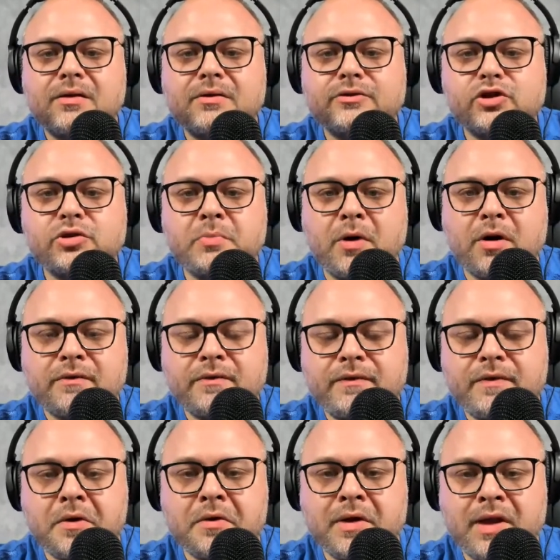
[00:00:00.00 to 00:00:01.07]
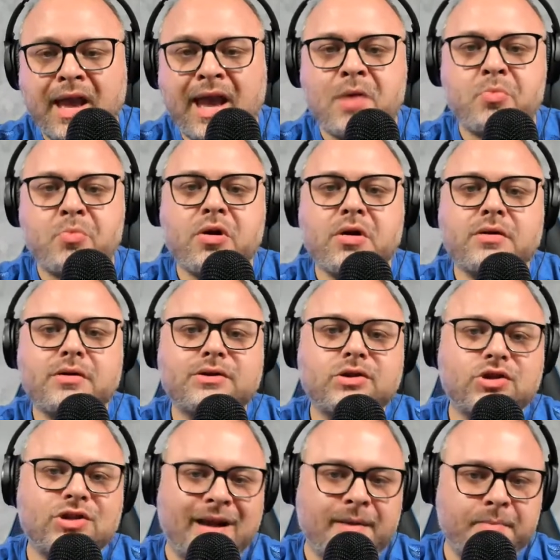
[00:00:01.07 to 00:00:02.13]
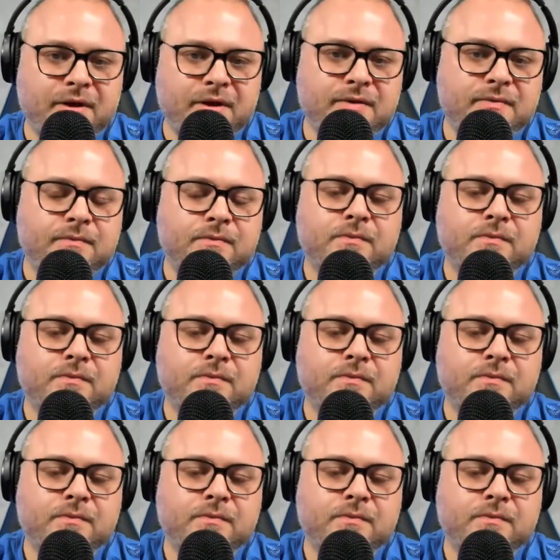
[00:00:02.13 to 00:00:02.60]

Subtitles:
smartphone camera champion.